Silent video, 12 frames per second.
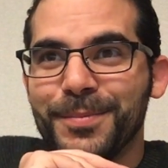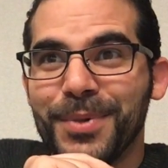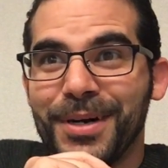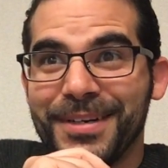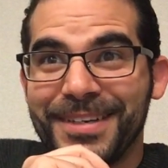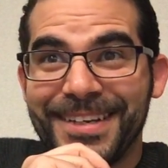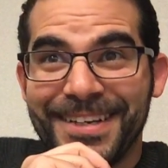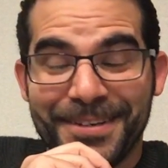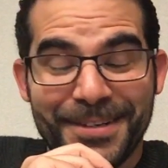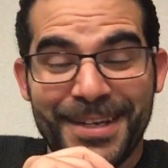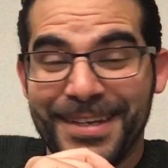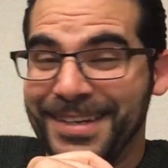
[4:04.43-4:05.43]
But
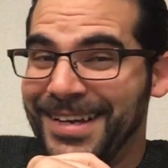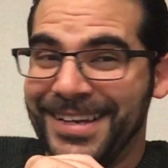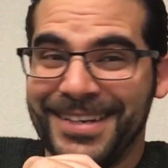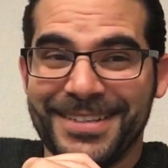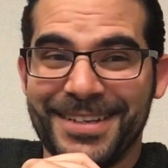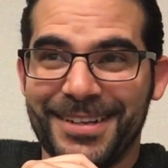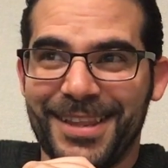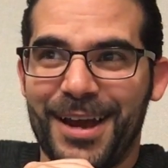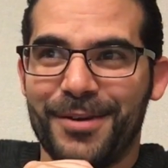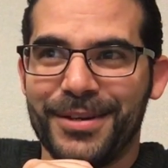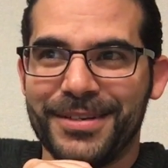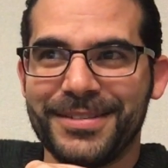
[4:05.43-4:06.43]
it is
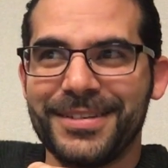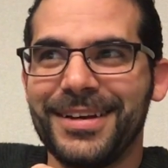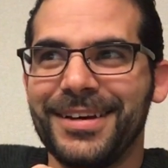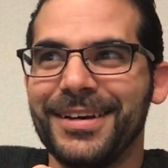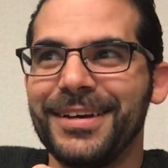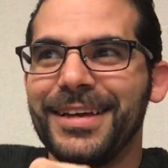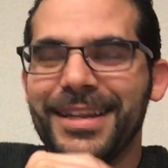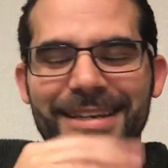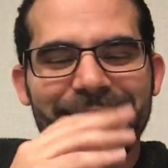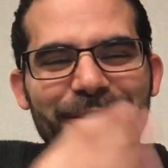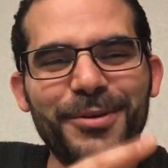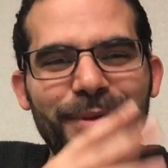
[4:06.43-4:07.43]
hilarious.
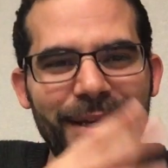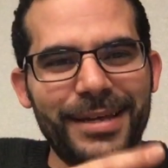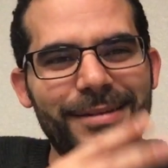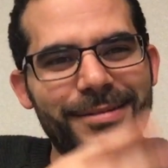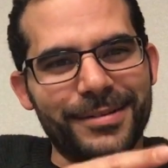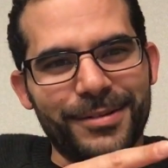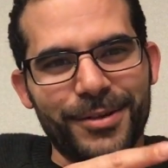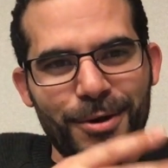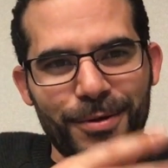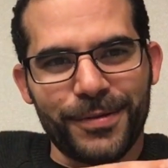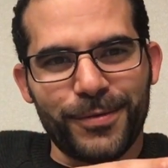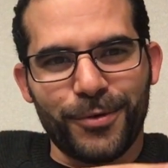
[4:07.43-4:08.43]
You need to
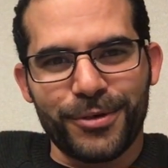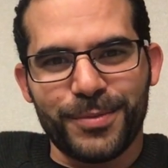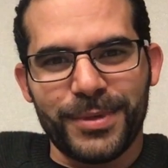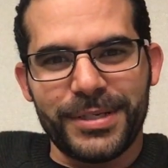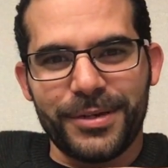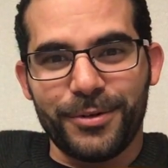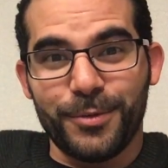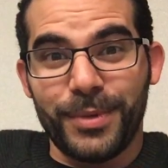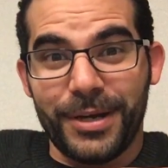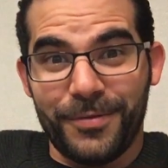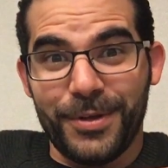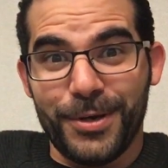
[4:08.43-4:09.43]
know the source material,
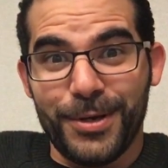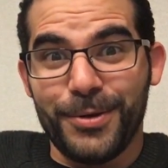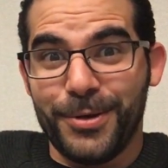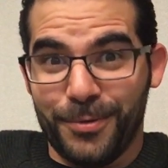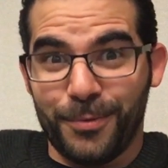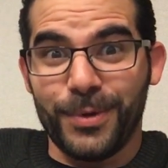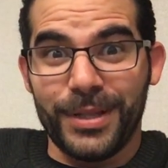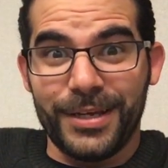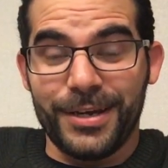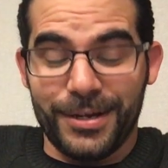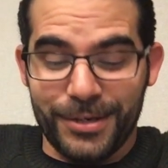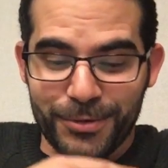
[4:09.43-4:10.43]
but if you do, you're really
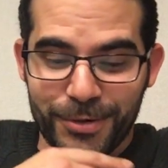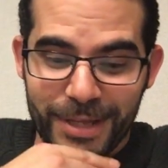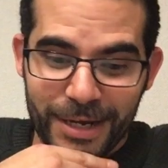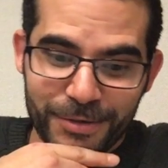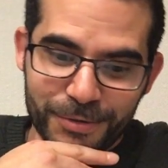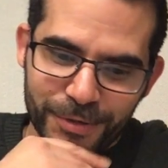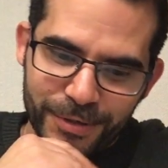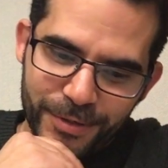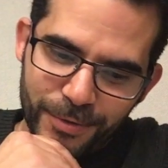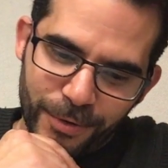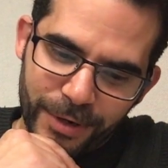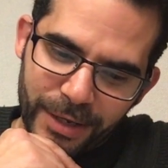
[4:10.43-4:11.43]
gonna enjoy that short
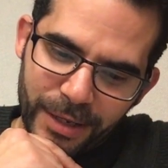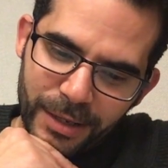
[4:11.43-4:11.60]
story.